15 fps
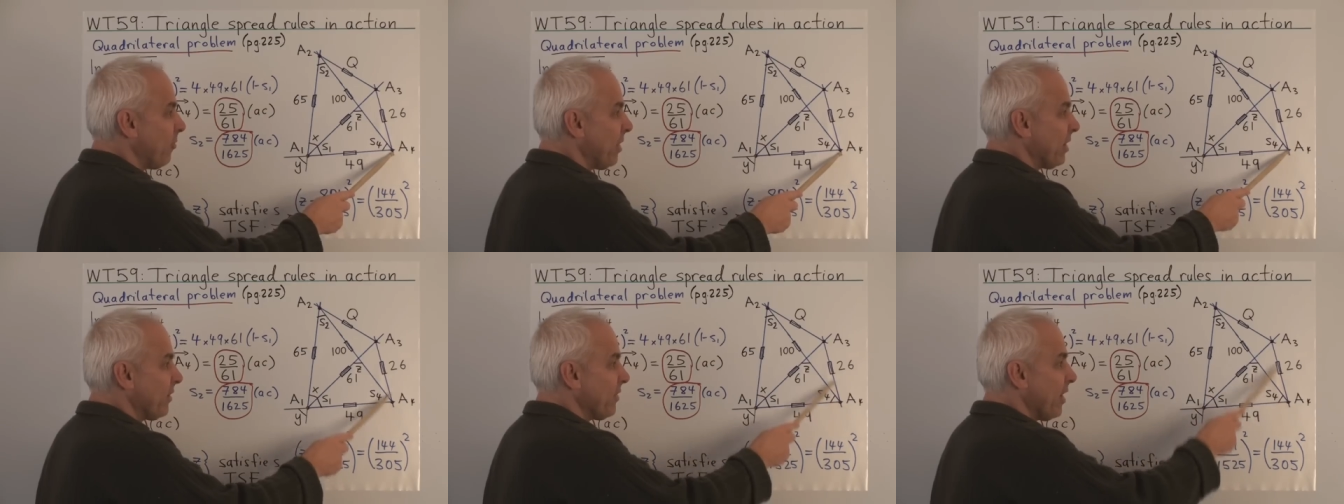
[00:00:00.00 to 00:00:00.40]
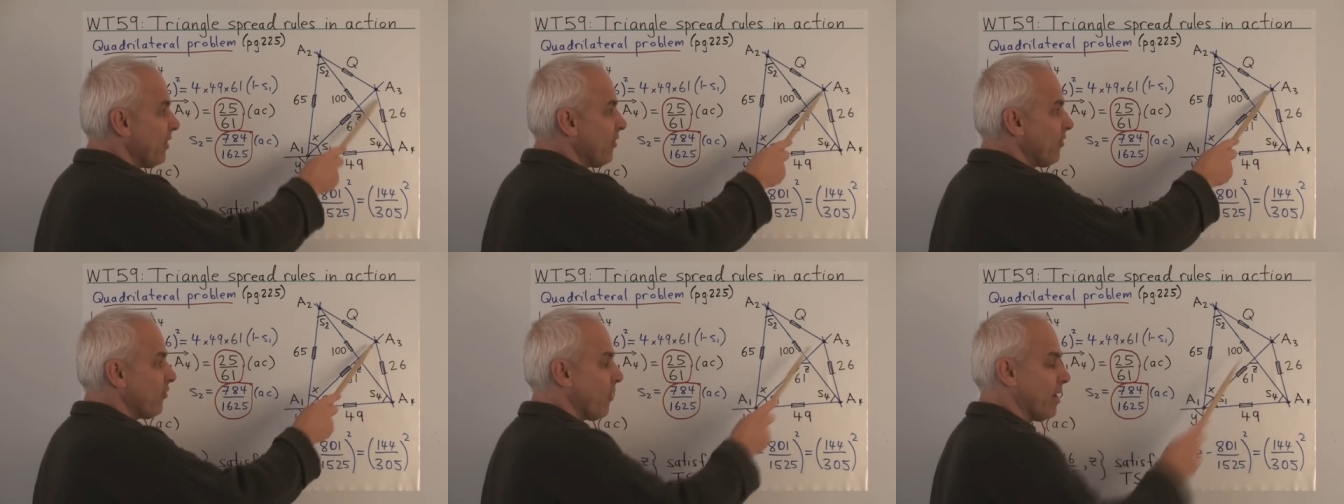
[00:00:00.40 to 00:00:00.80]
is bigger
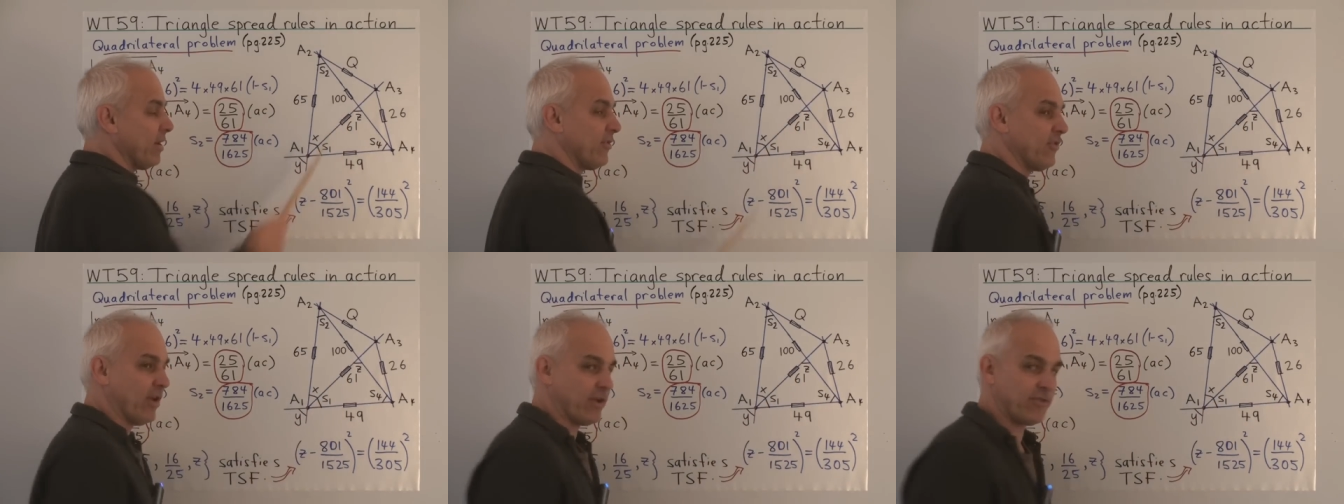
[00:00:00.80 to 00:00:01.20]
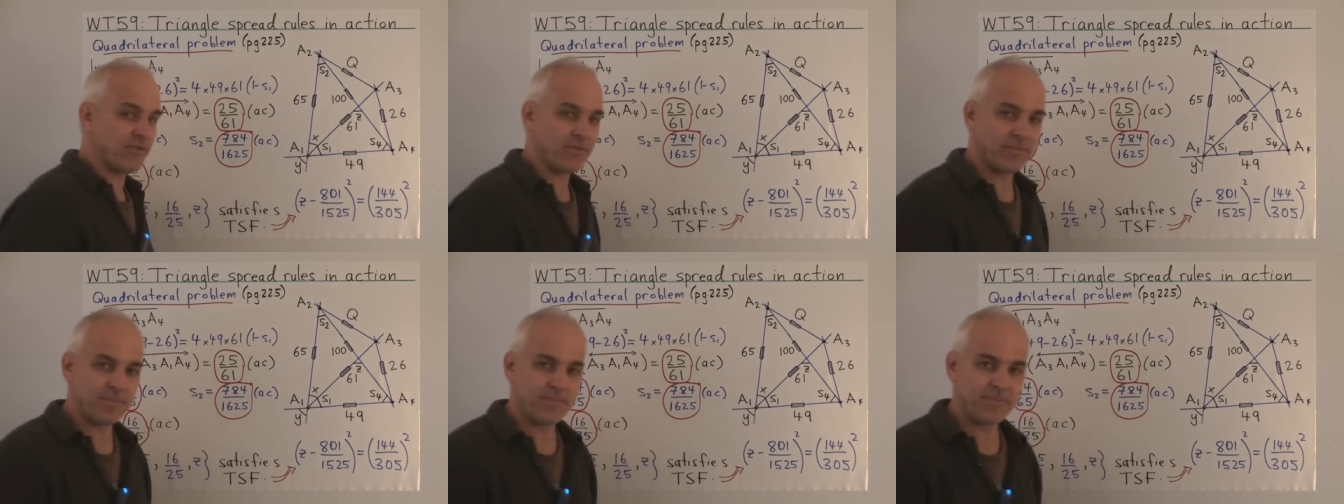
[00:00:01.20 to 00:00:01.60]
than
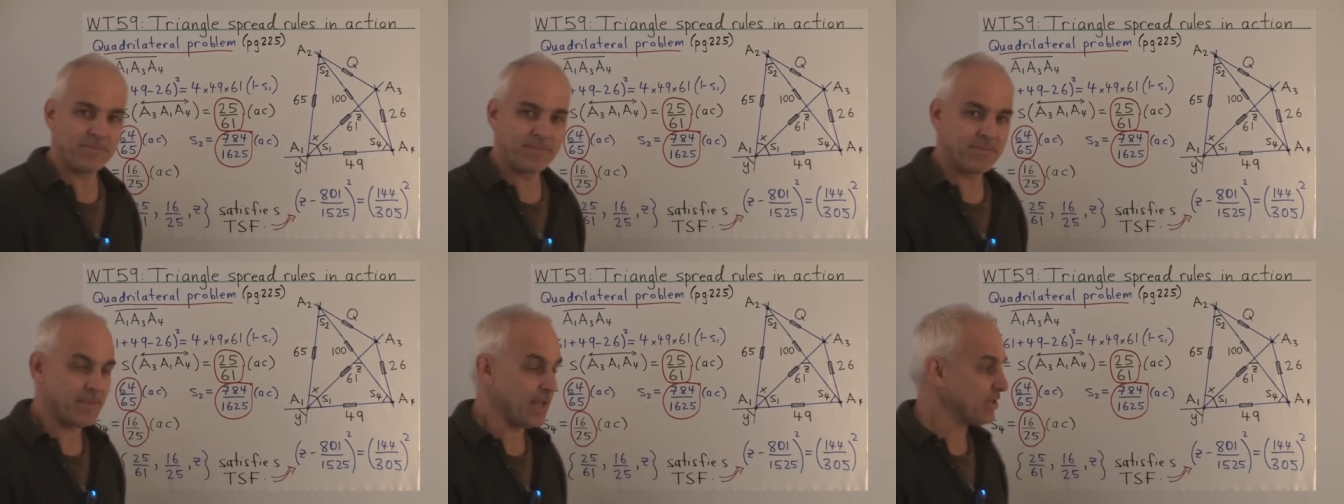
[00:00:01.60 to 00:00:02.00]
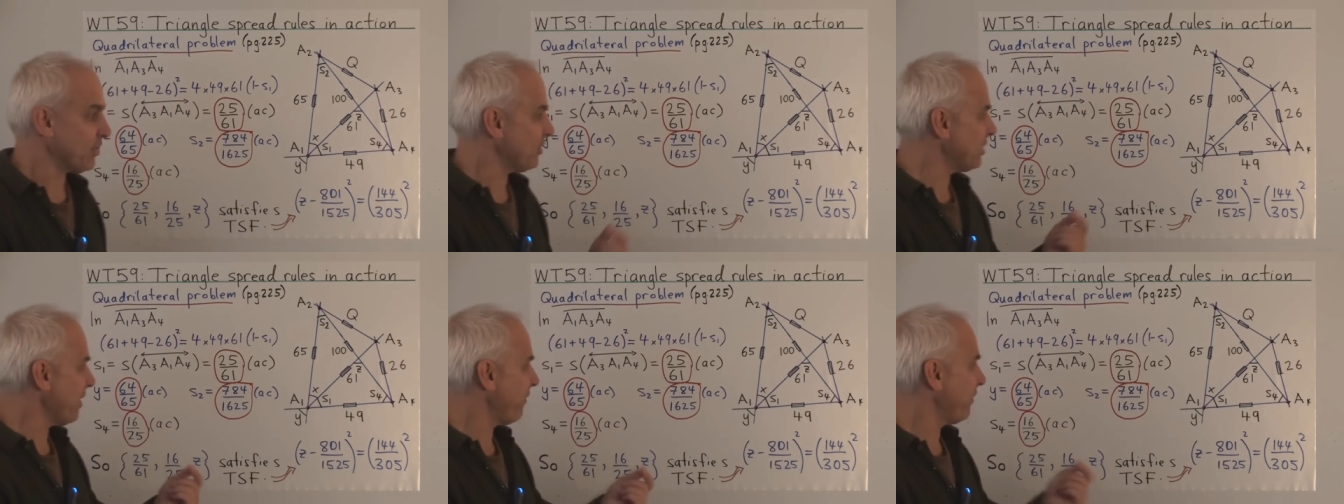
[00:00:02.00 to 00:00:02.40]
26. That's our